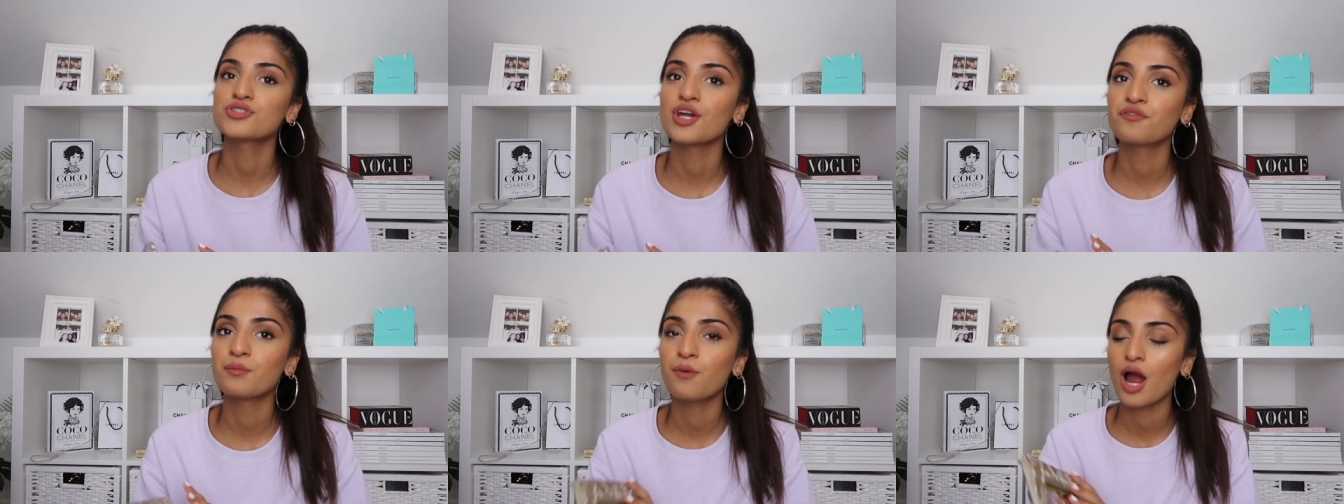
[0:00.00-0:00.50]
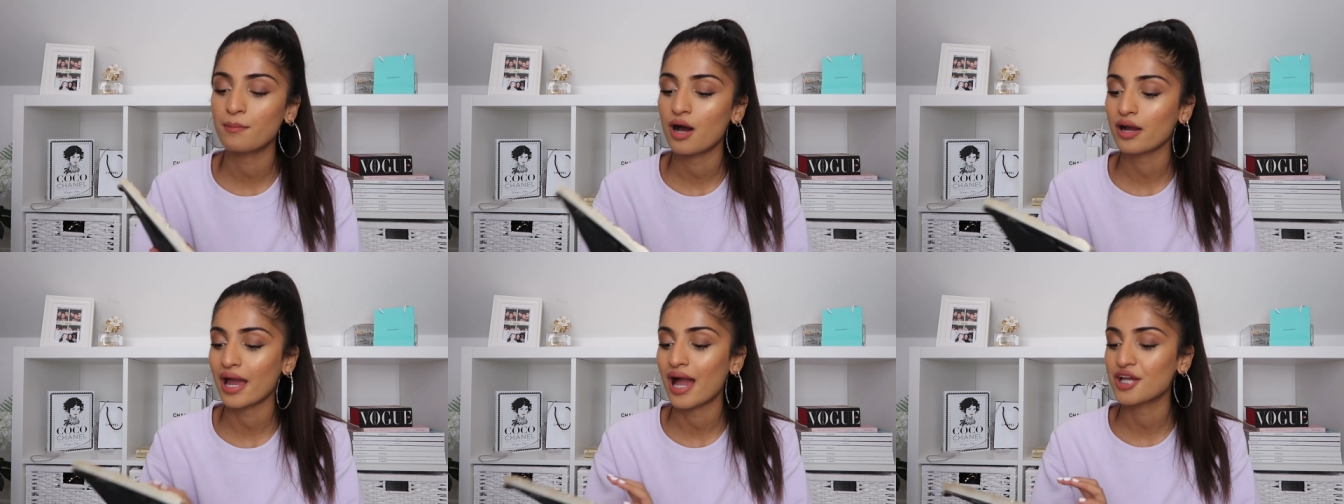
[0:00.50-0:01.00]
Also from
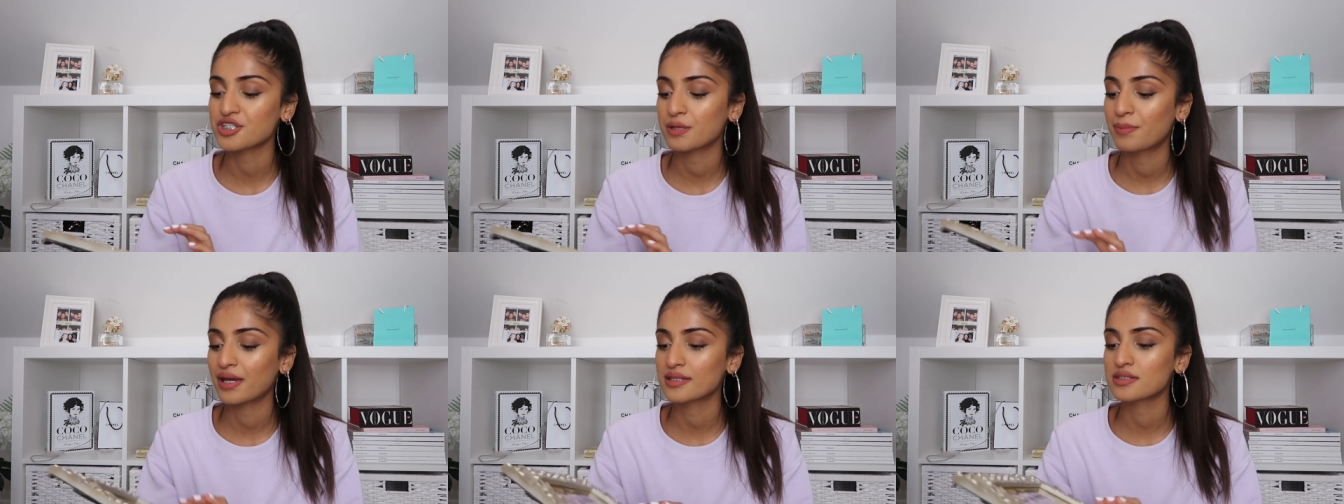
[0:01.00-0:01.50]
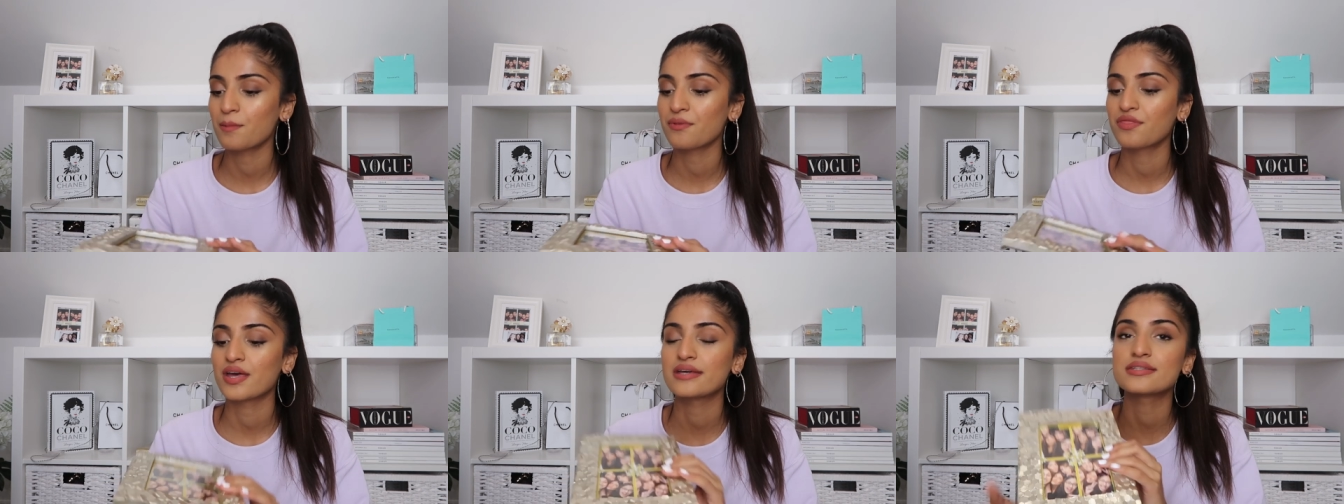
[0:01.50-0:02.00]
Primark I actually picked
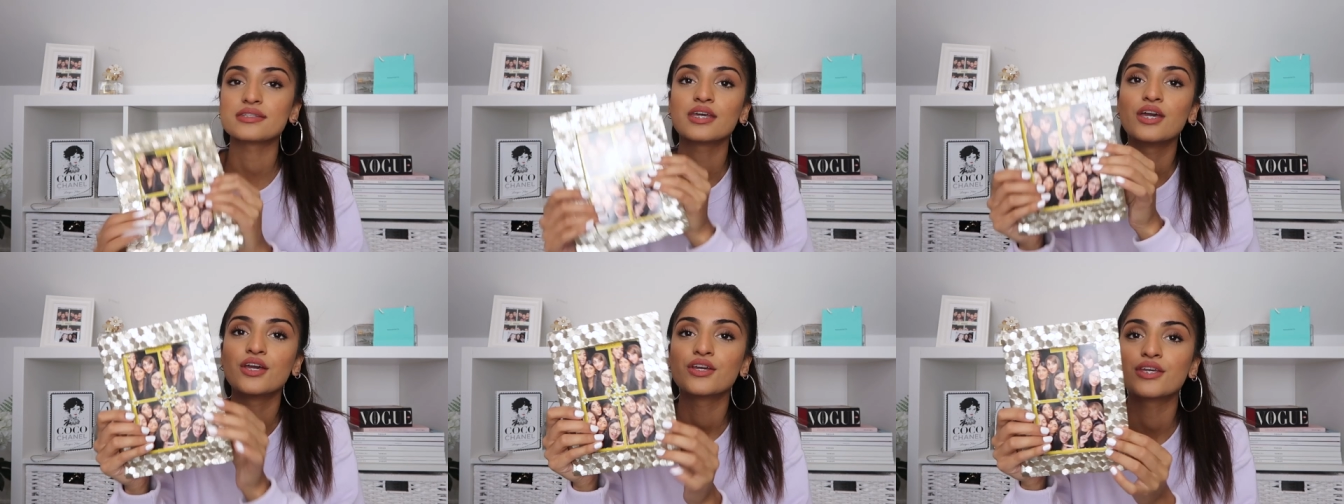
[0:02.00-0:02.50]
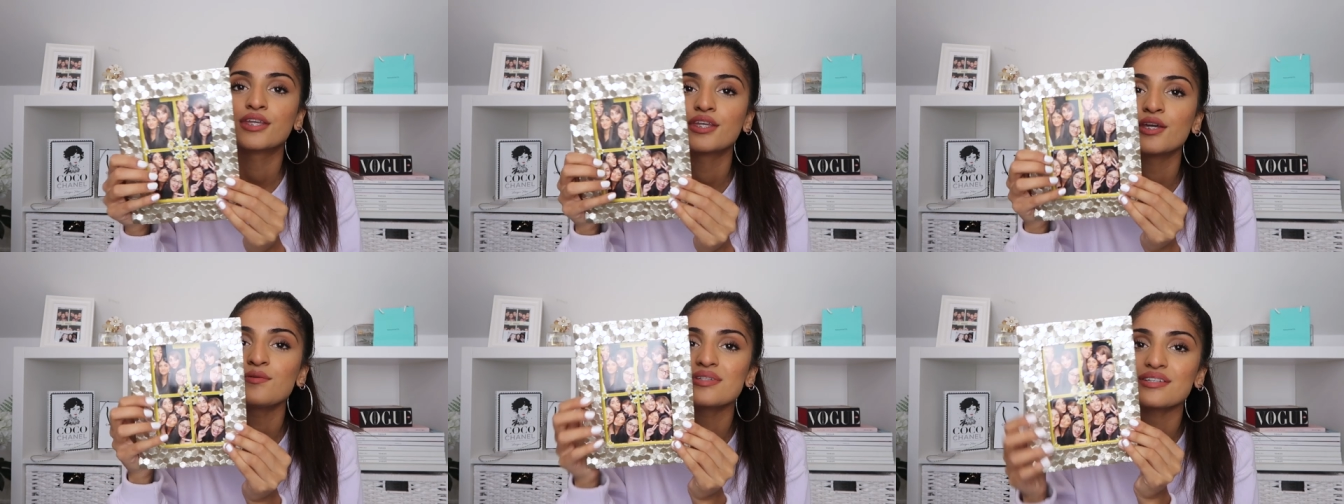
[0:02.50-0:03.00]
up this
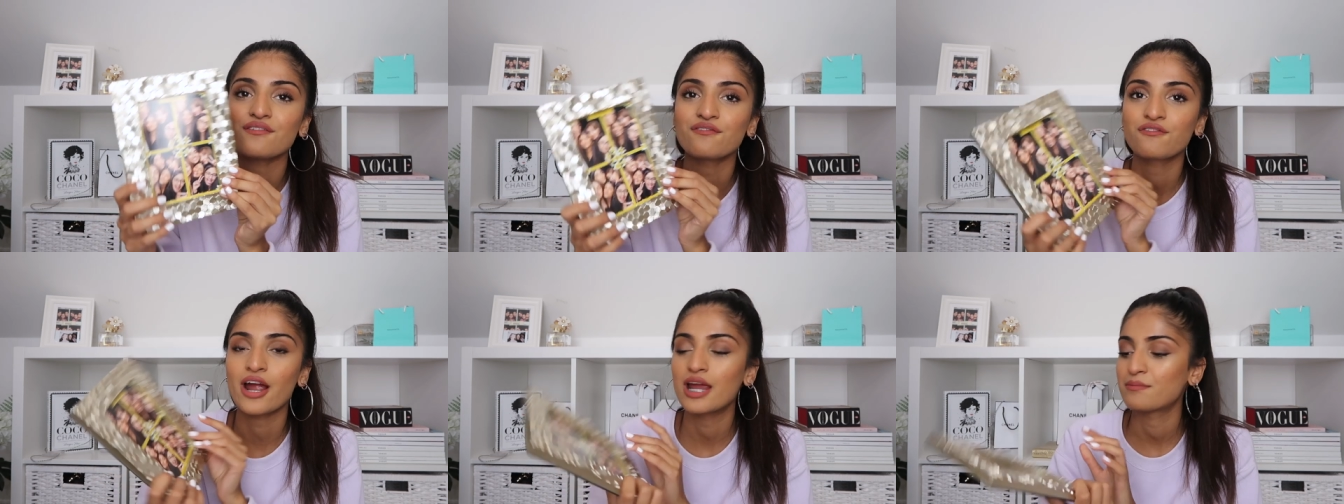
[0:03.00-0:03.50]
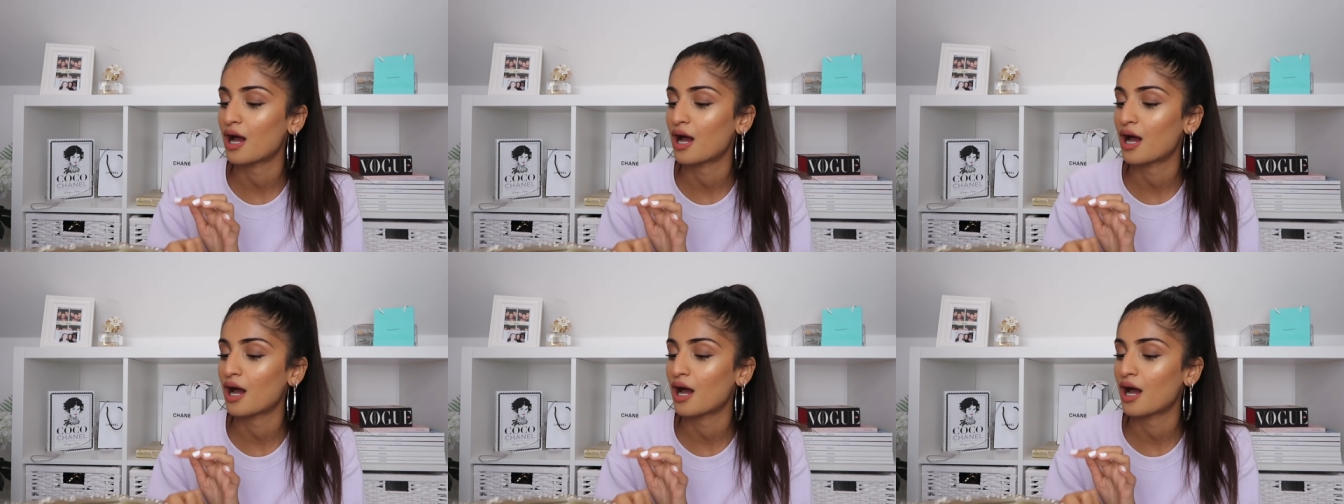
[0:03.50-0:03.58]
cute frame.